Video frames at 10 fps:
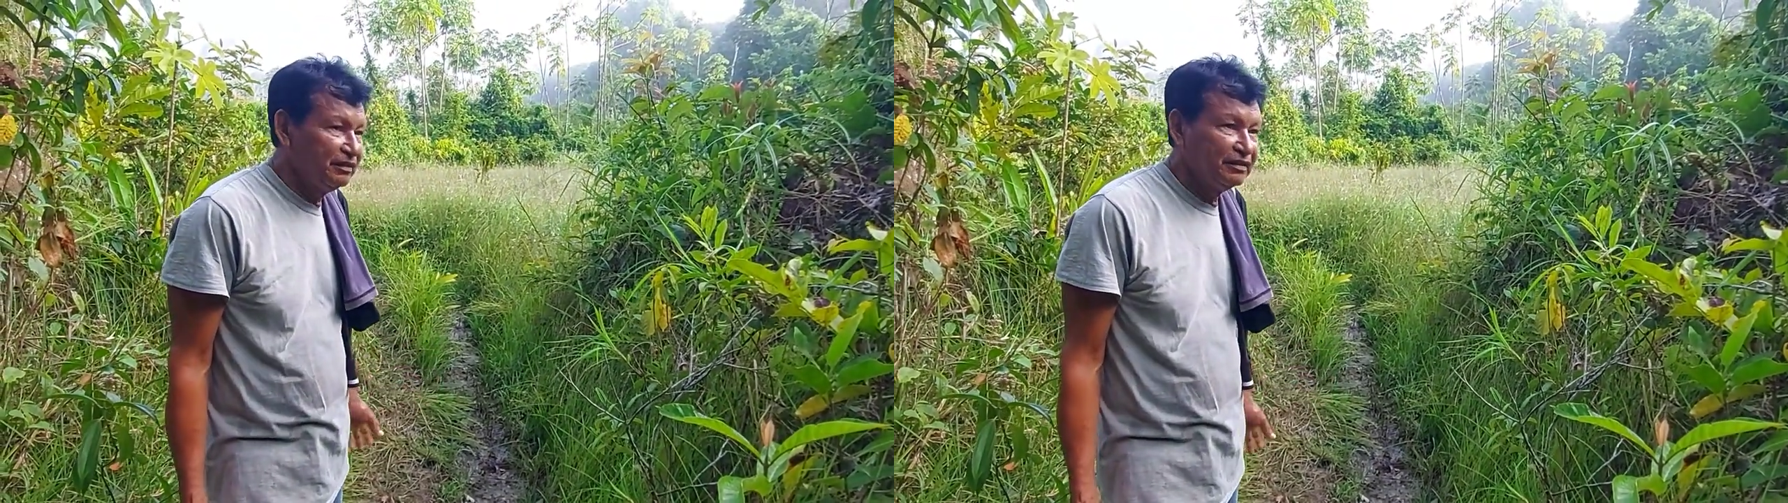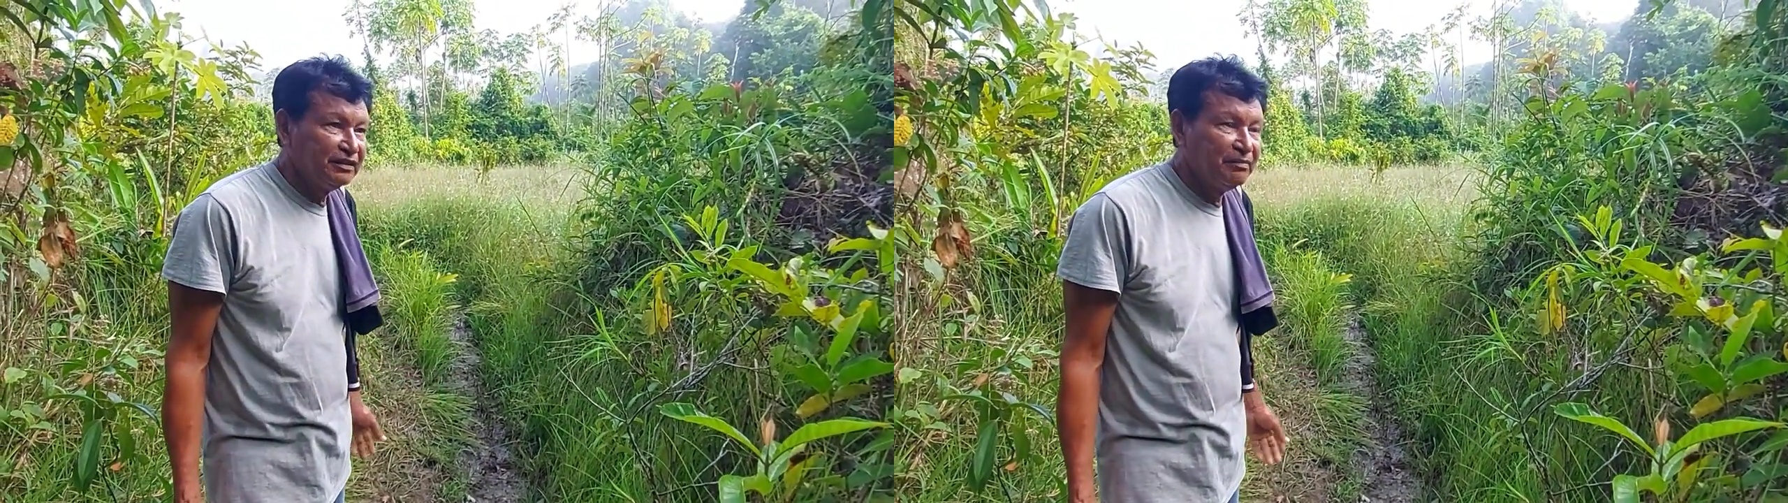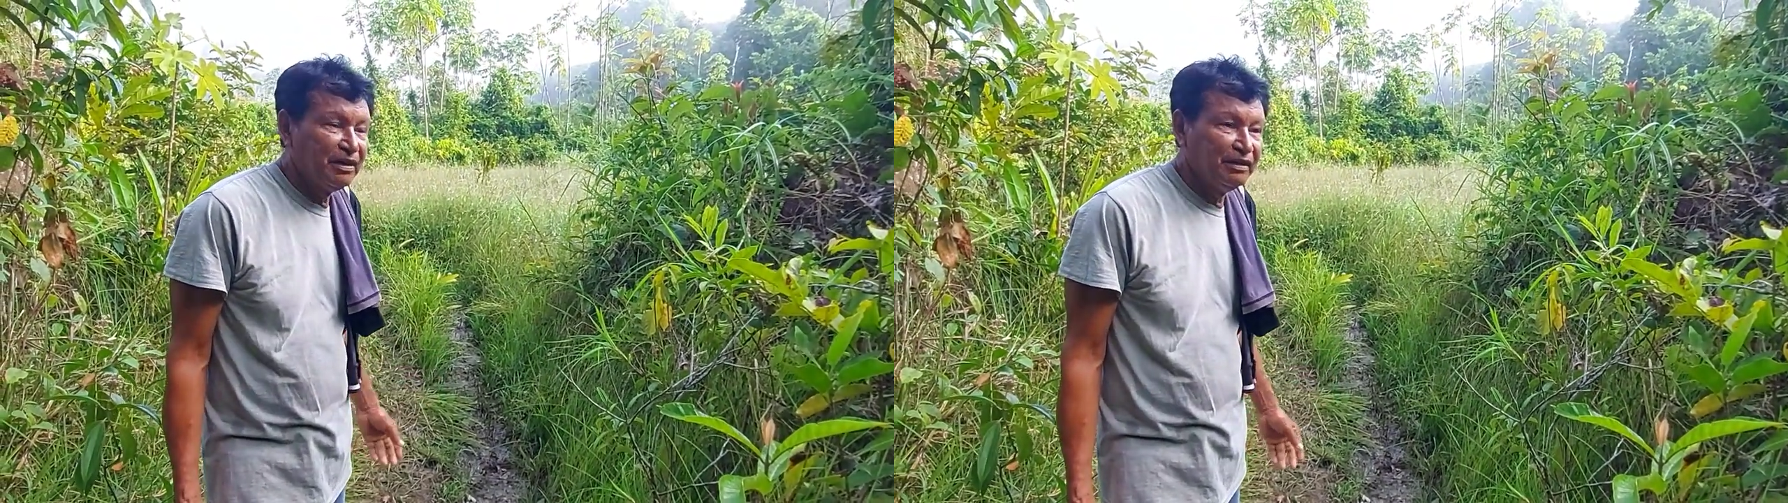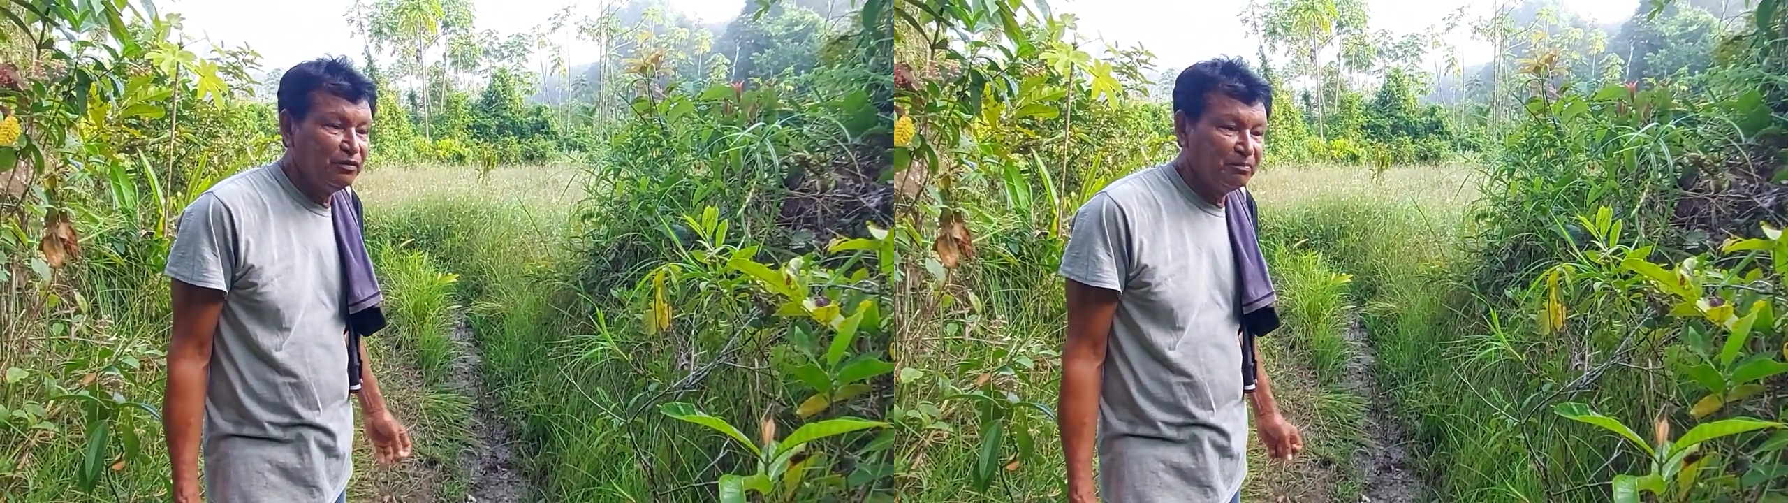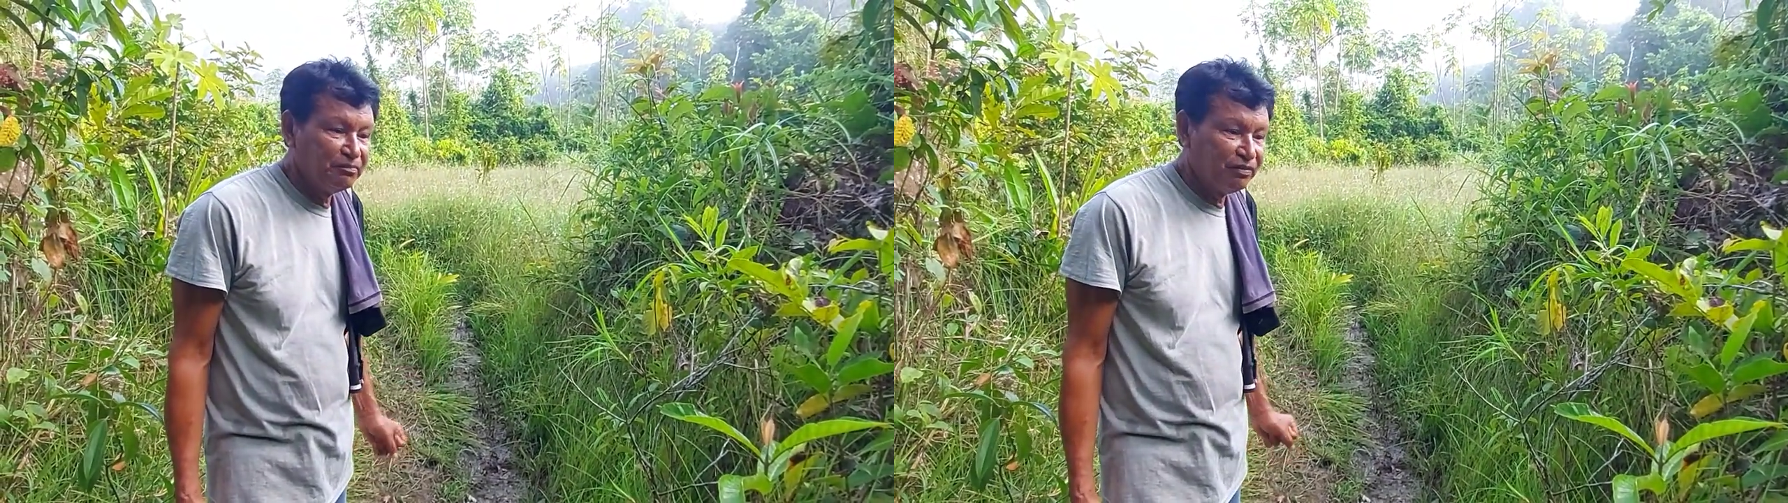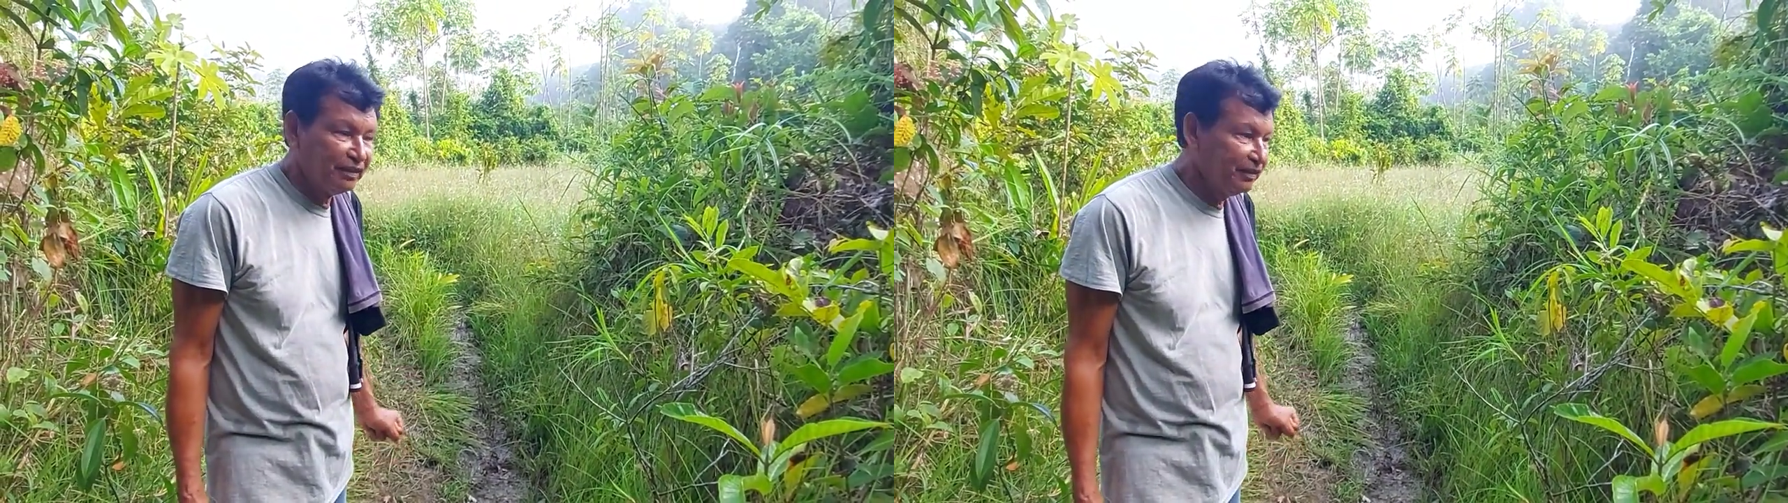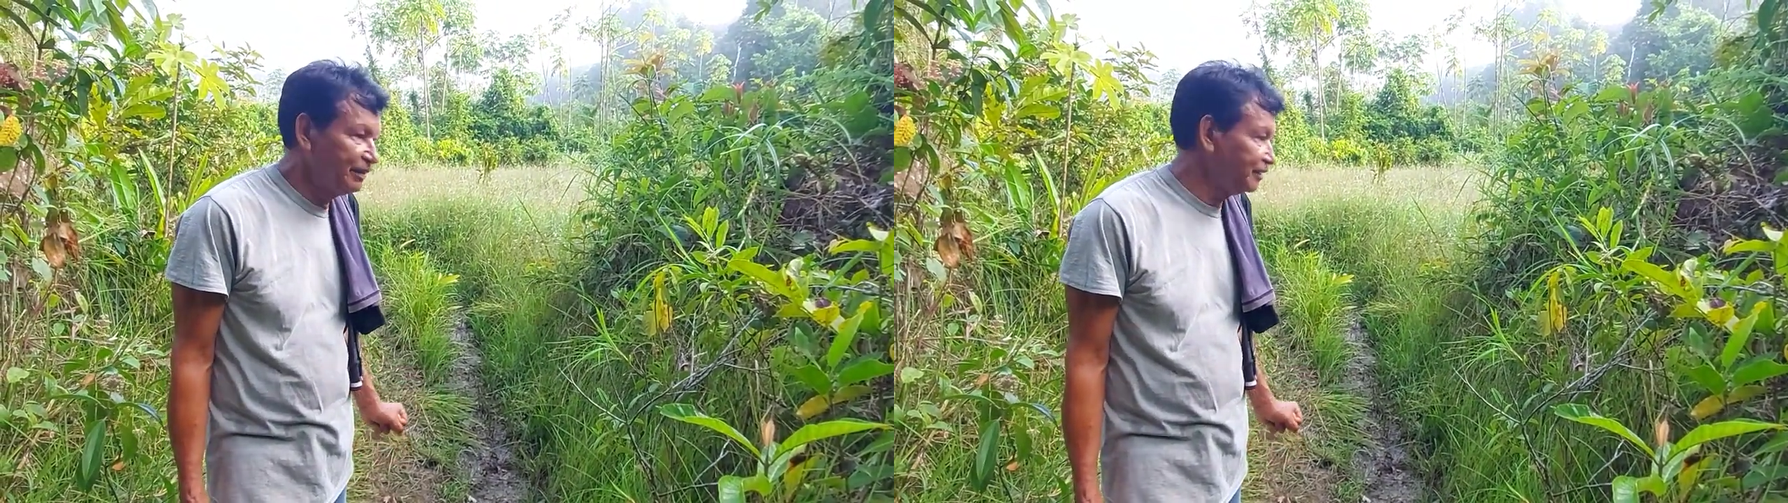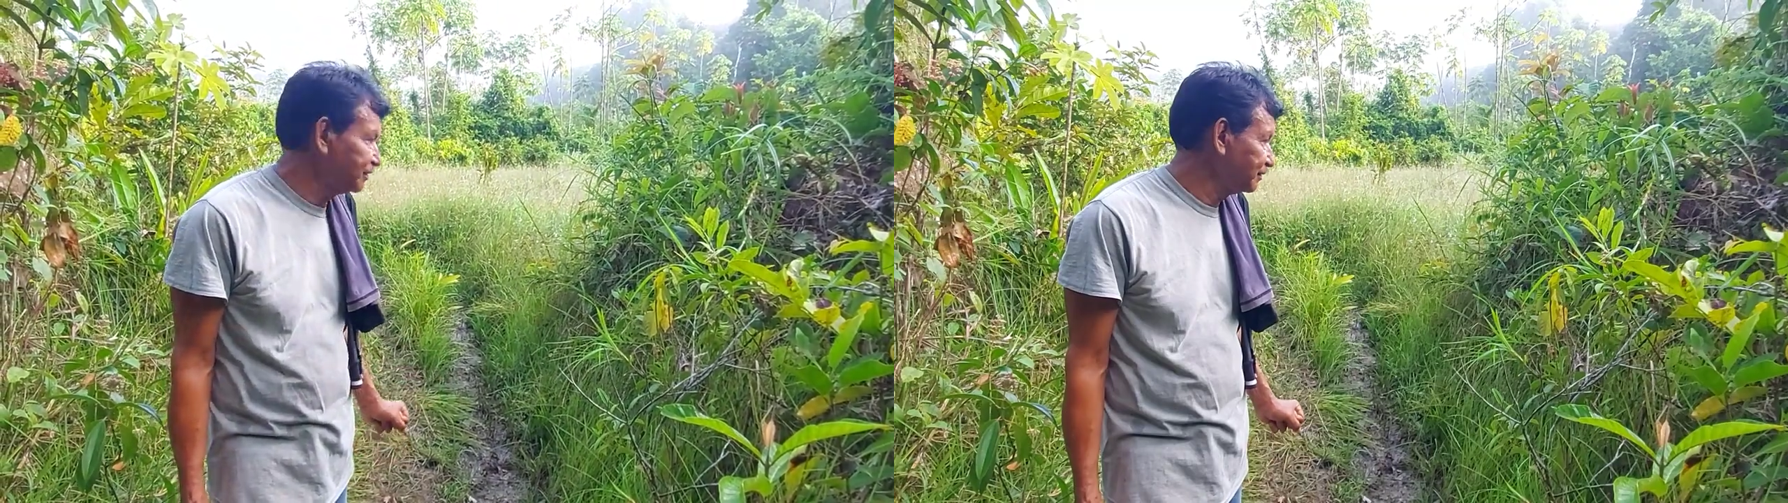like somebody opened fire
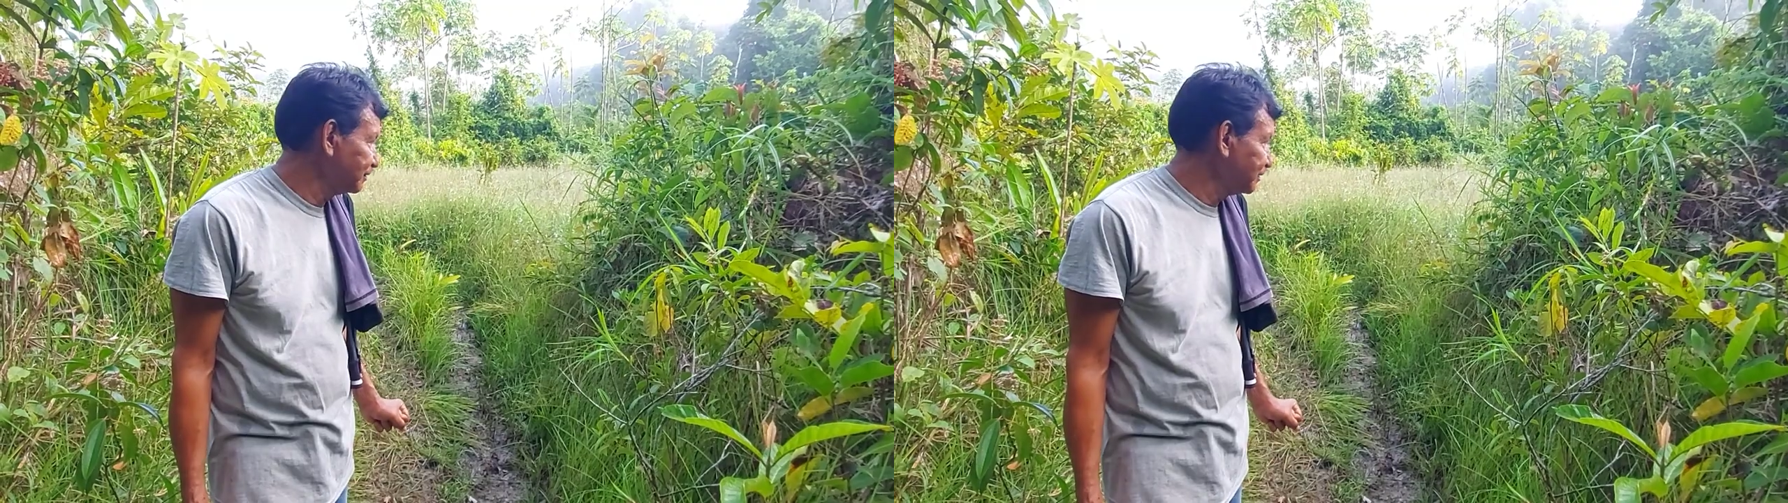here,